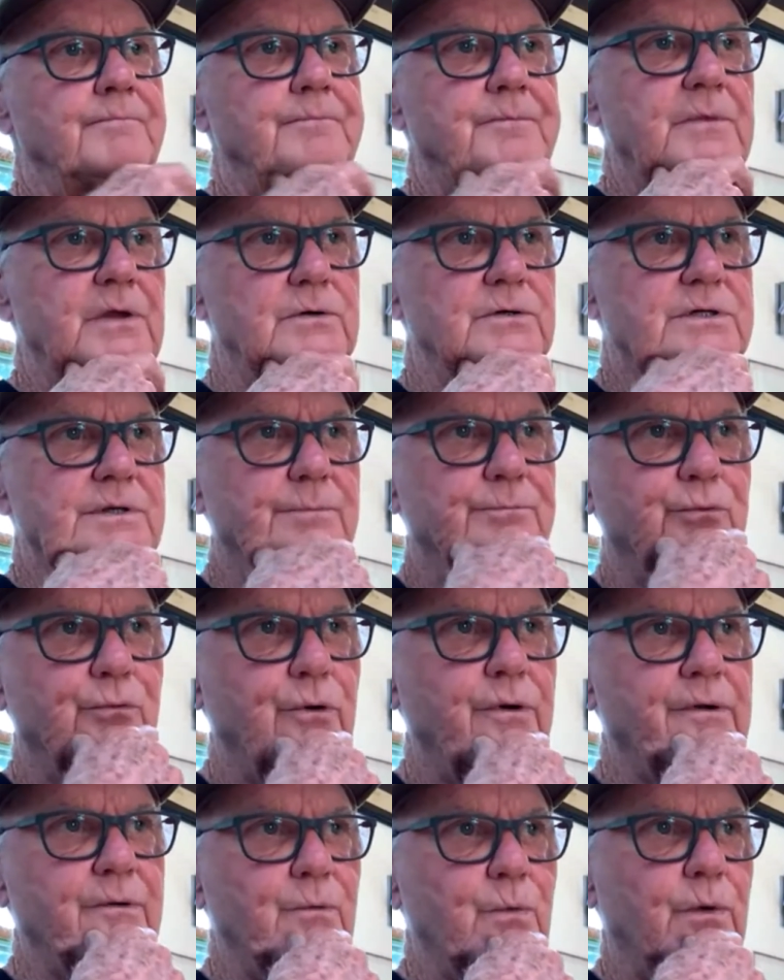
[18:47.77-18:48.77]
There was a
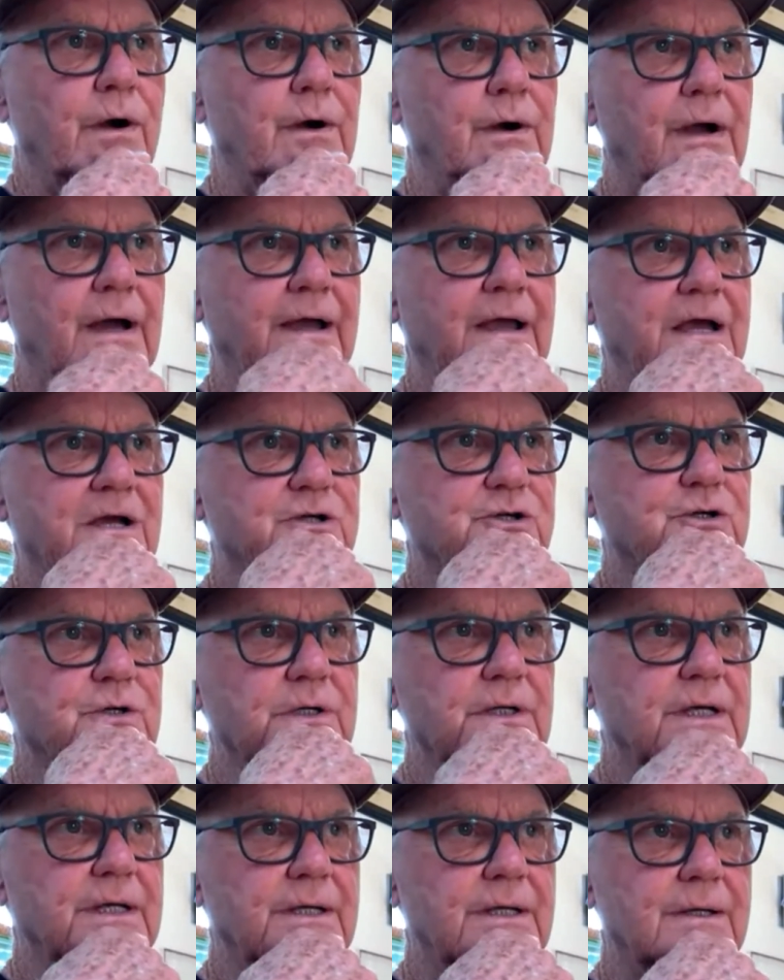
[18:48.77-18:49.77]
point where I
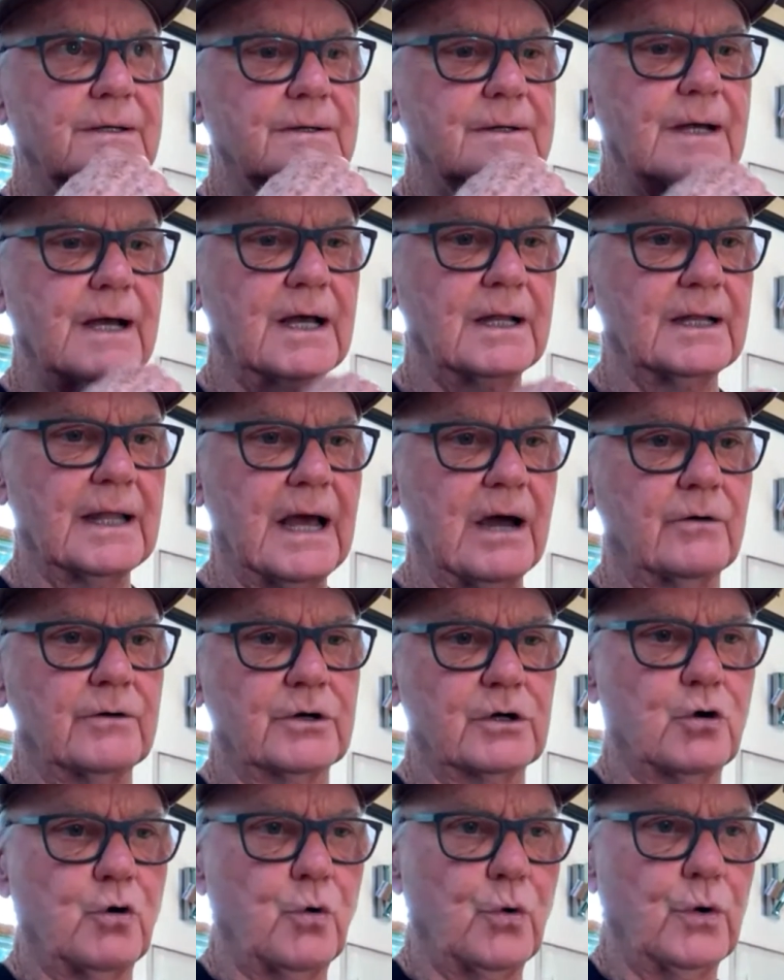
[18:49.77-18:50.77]
actually allowed
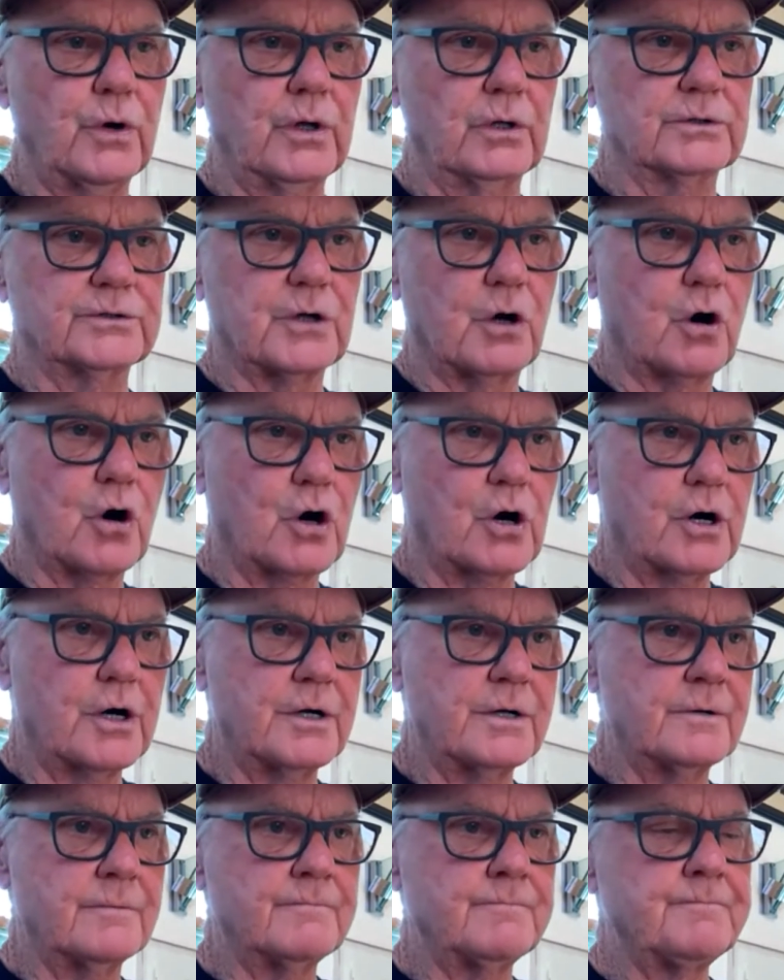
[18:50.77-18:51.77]
a coil to
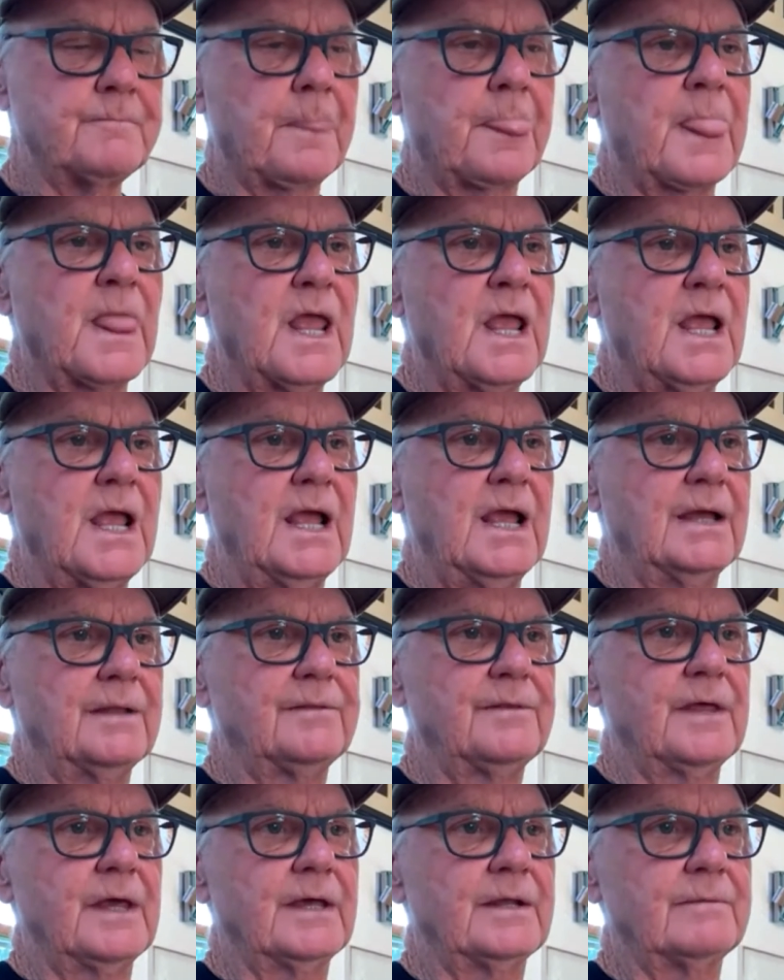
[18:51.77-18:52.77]
harden,
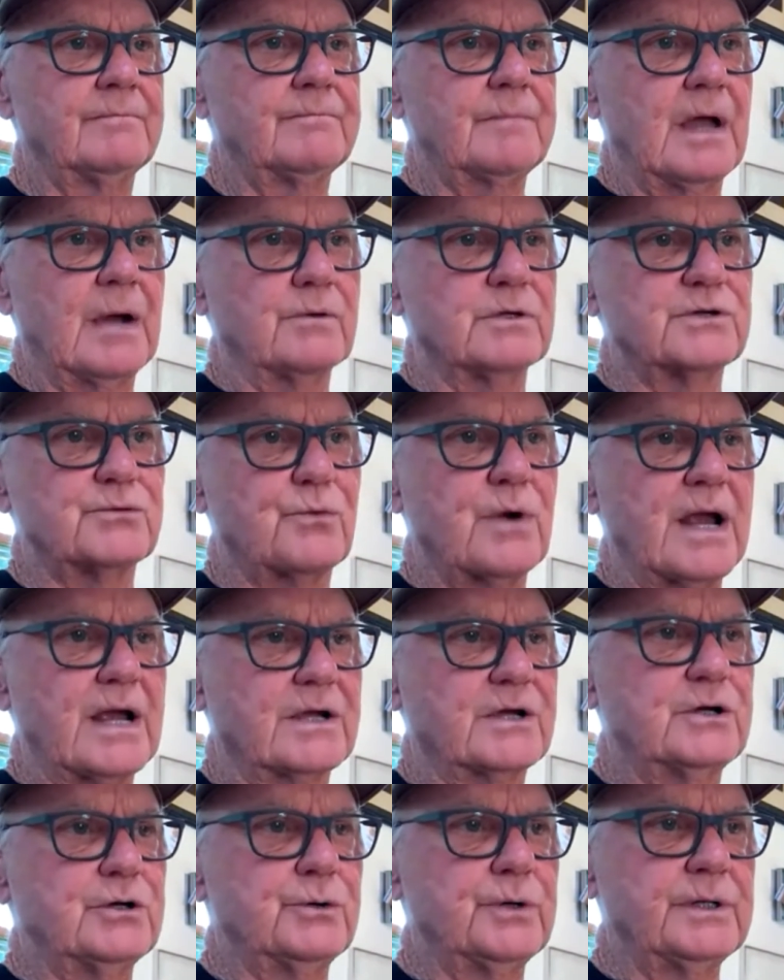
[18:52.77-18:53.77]
and then I was
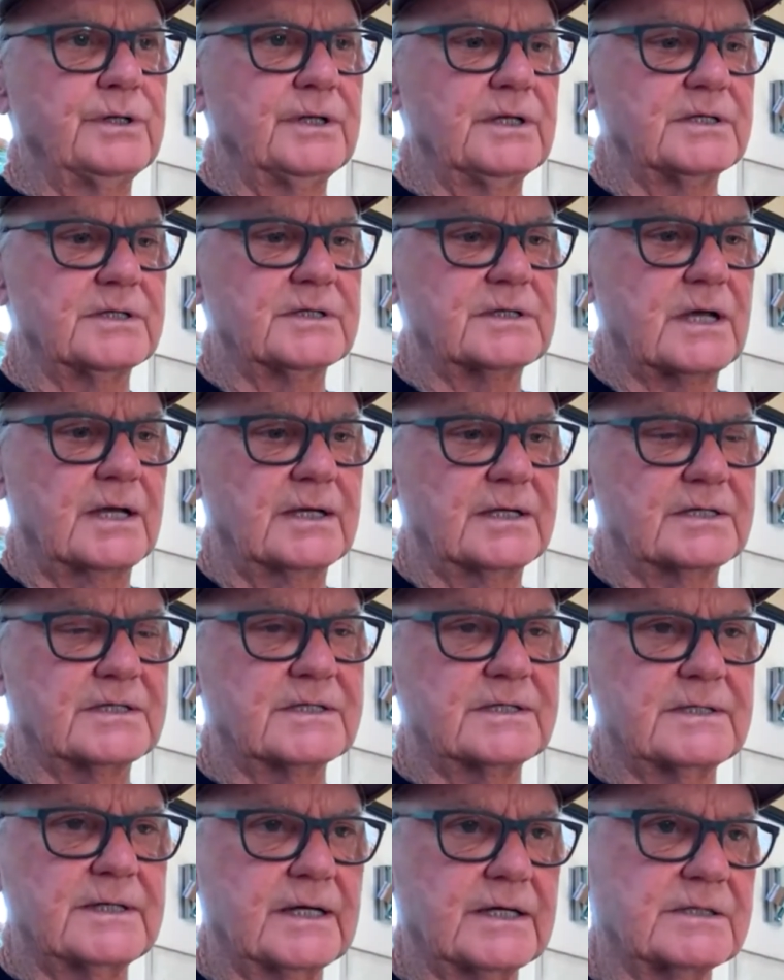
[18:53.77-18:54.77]
raccooing these kind of
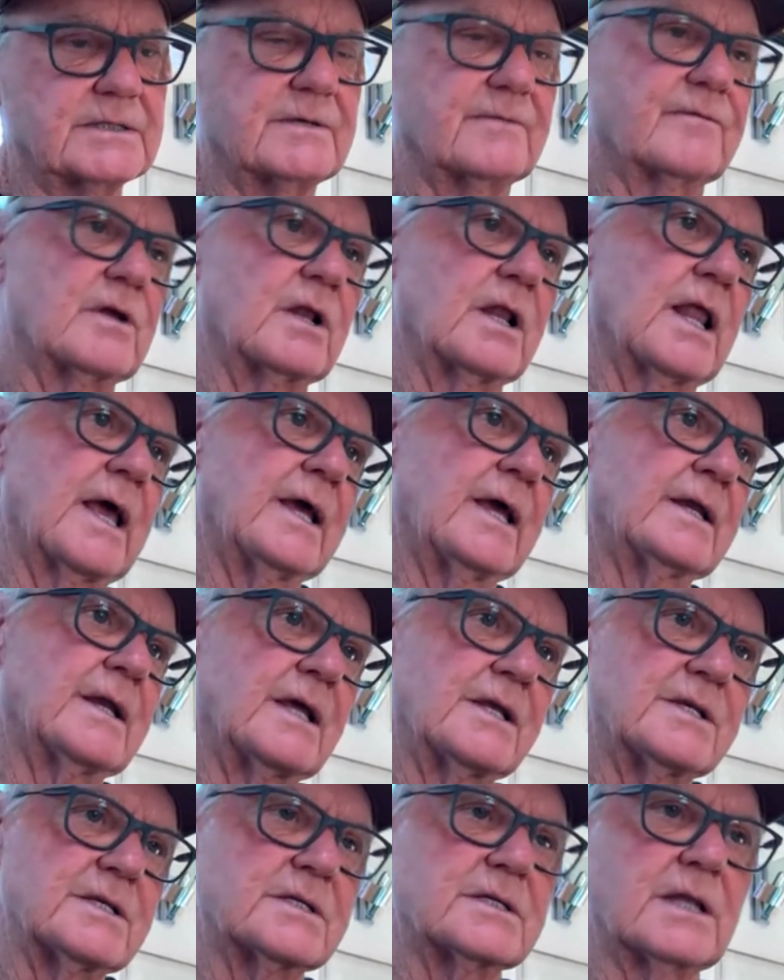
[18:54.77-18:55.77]
sticks of clay, and
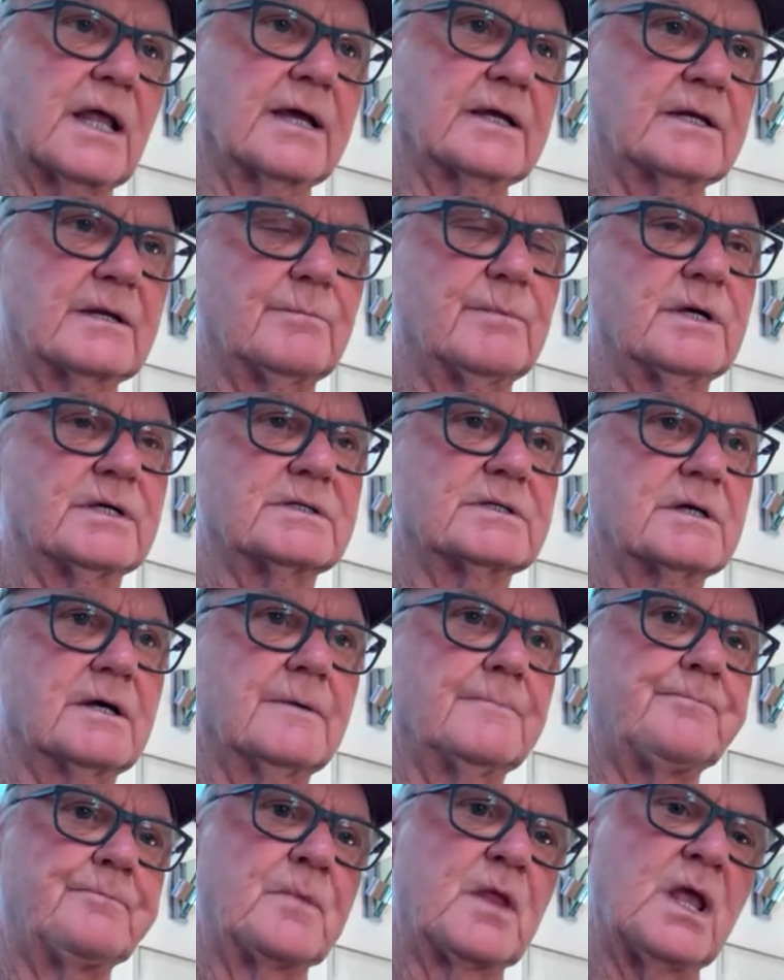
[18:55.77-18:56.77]
I just liked them as
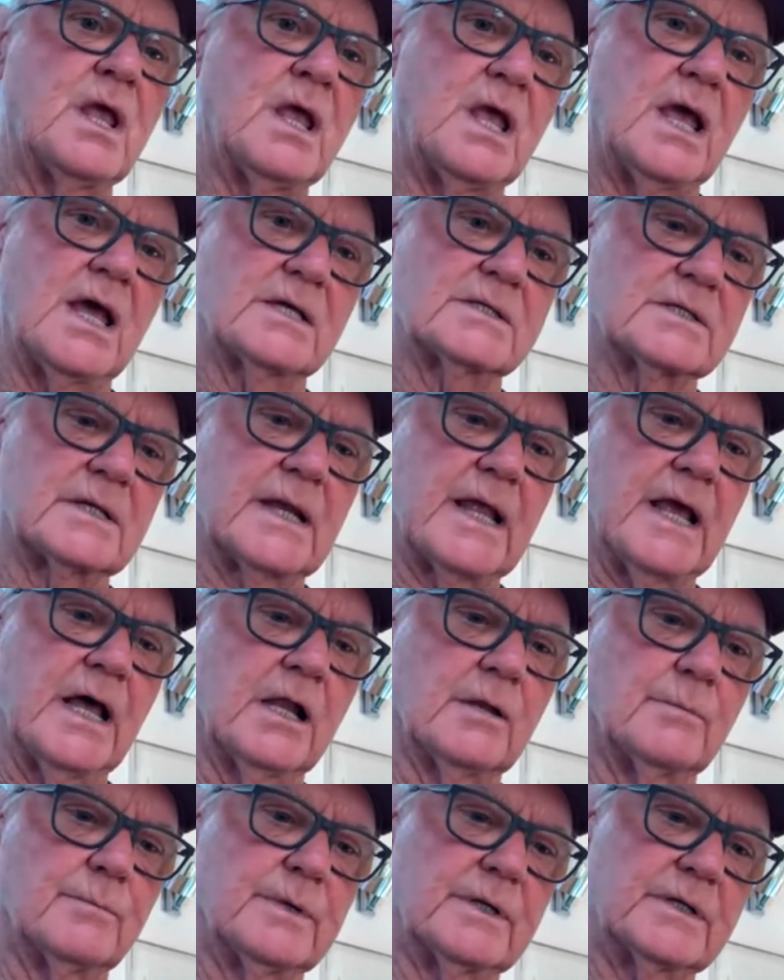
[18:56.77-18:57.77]
an
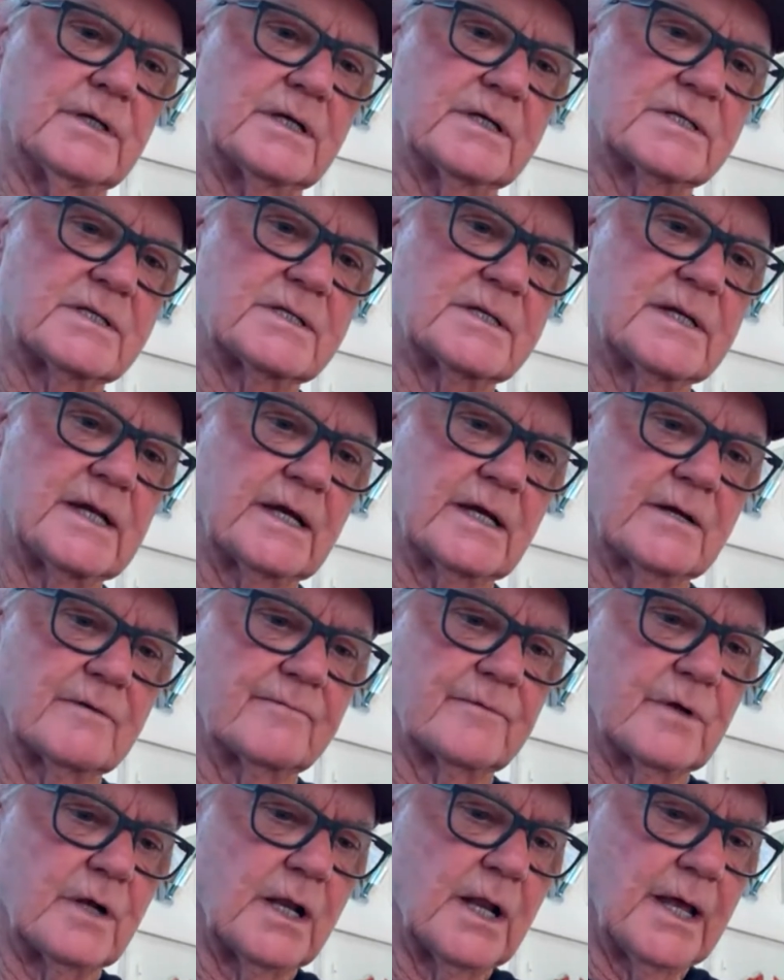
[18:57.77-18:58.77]
element, a stick
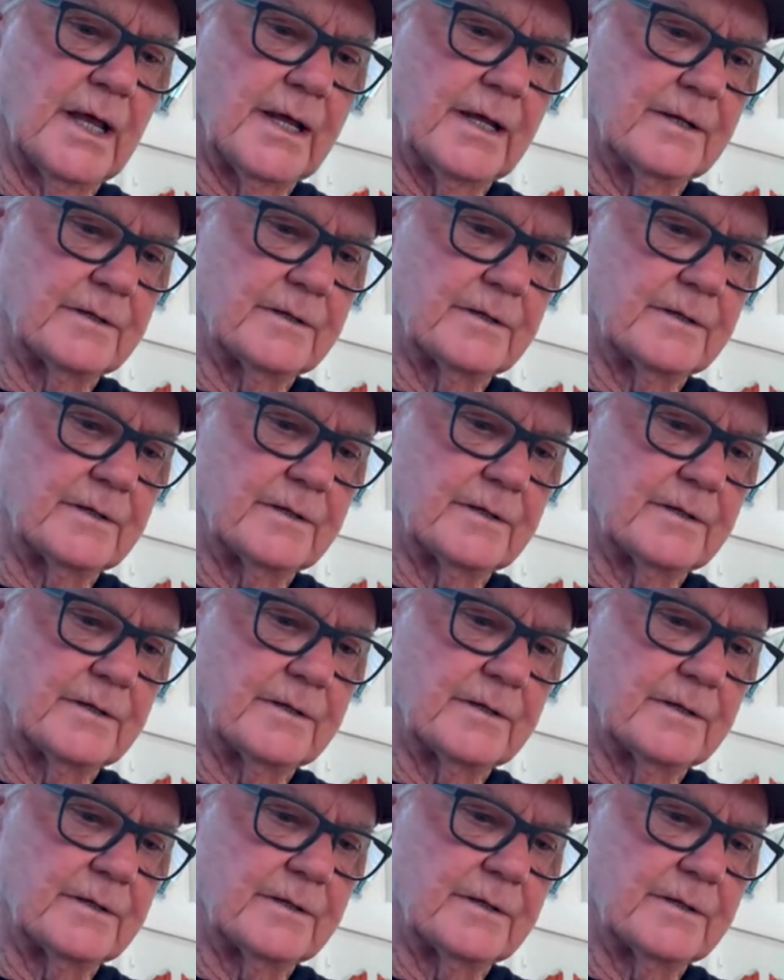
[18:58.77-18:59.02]
of clay.